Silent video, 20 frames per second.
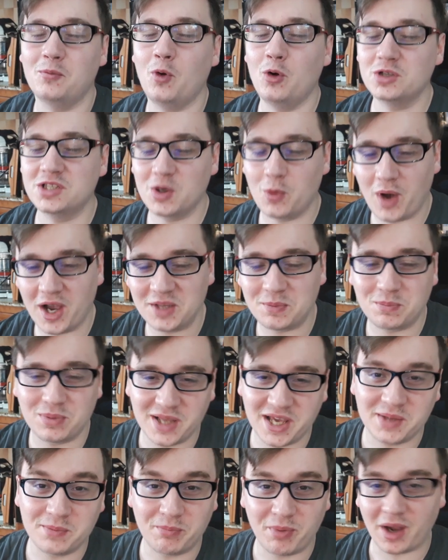Walter White
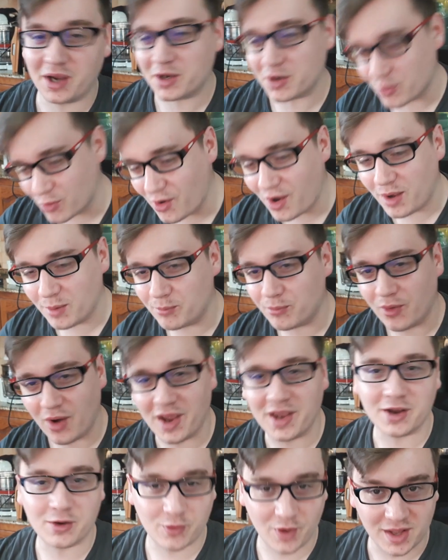played by Cra
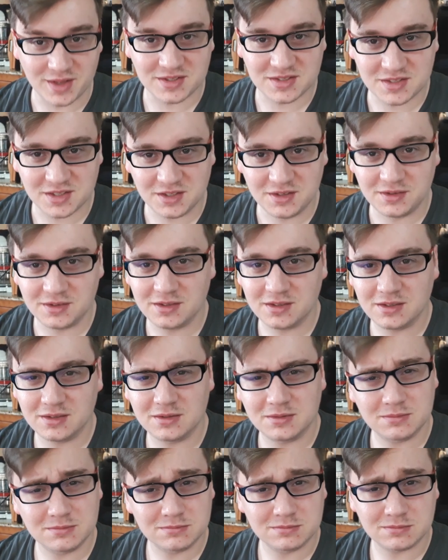Bryan Cranston,
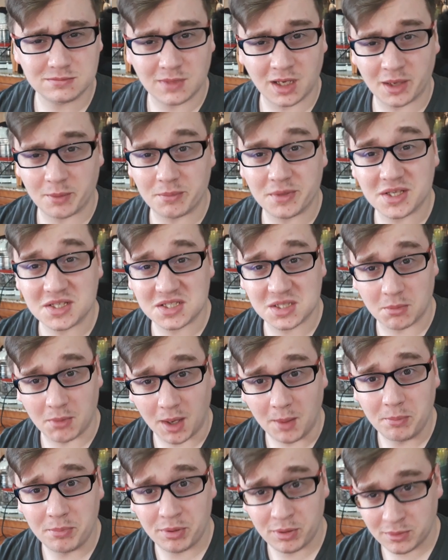mixed them
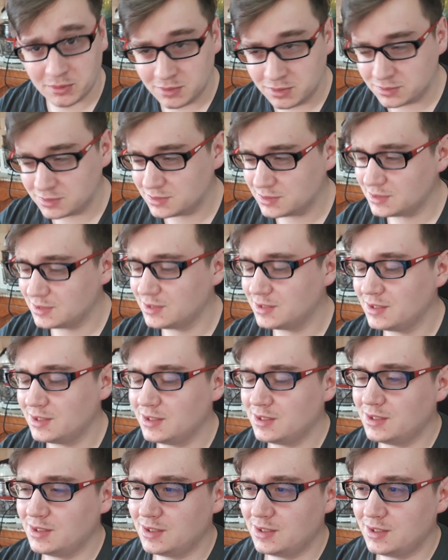up.
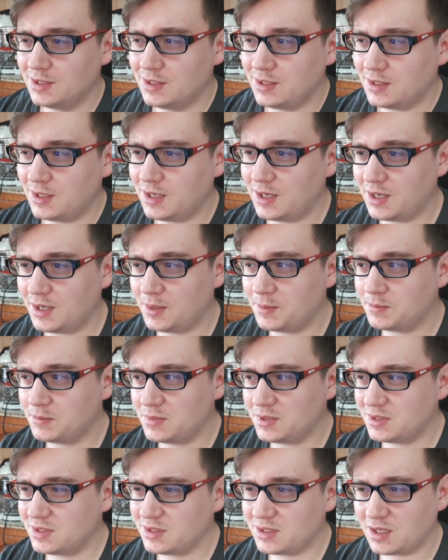
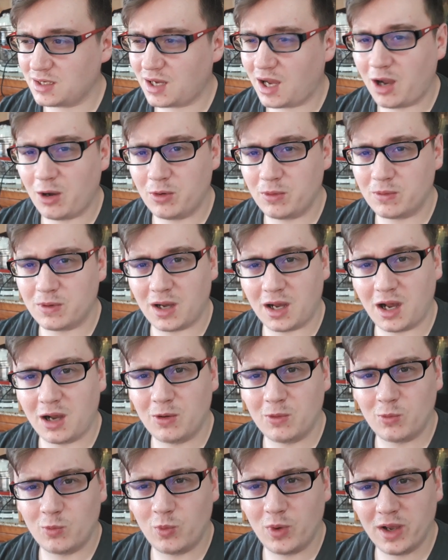Um, uh, how how
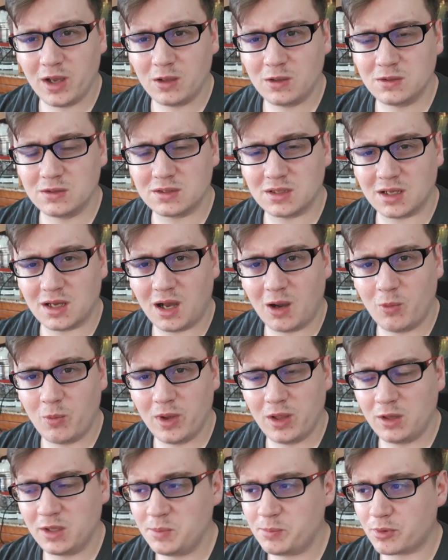well how
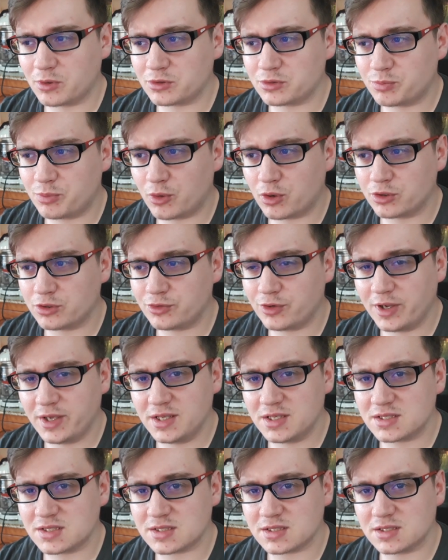well he
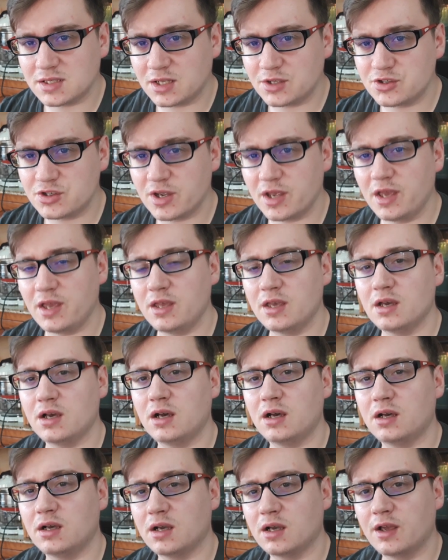portrays such a,
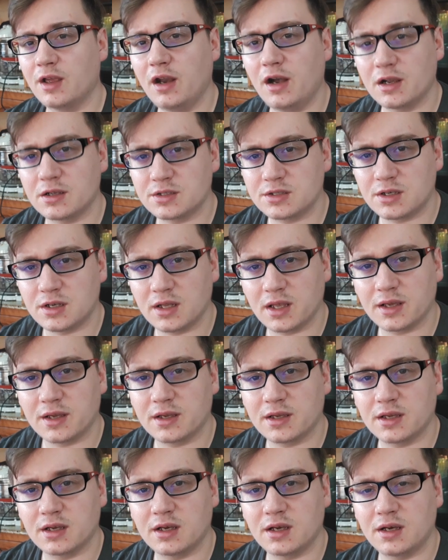uh, a character
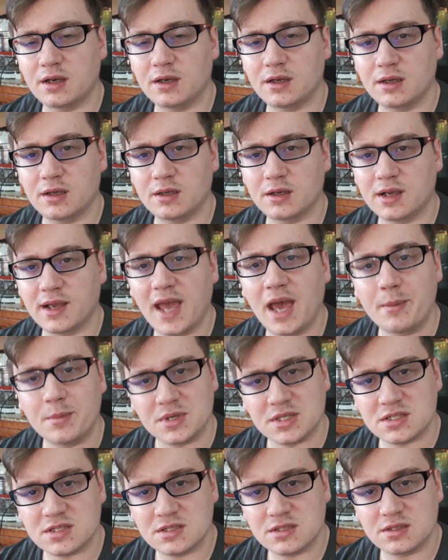like uh, a
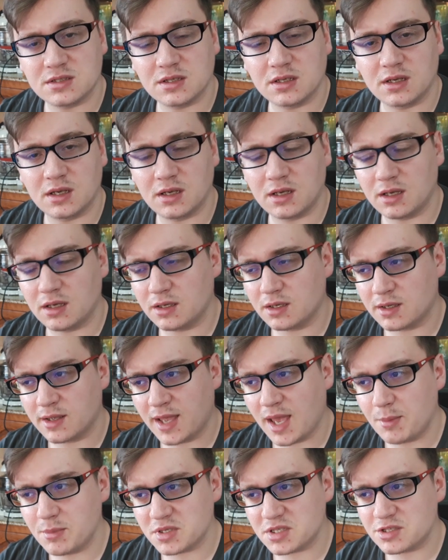chemist
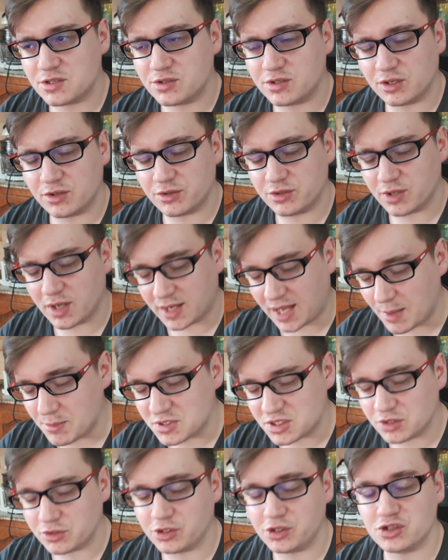chemistry,
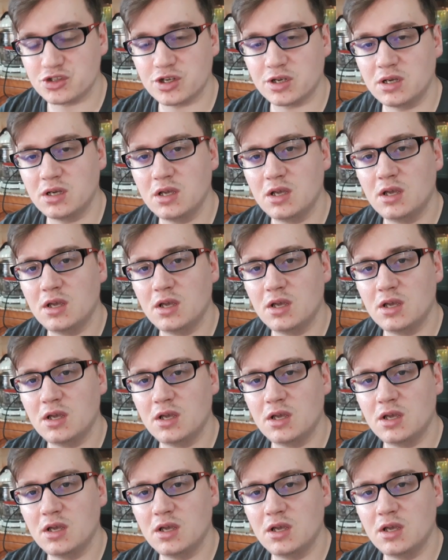chemistry teacher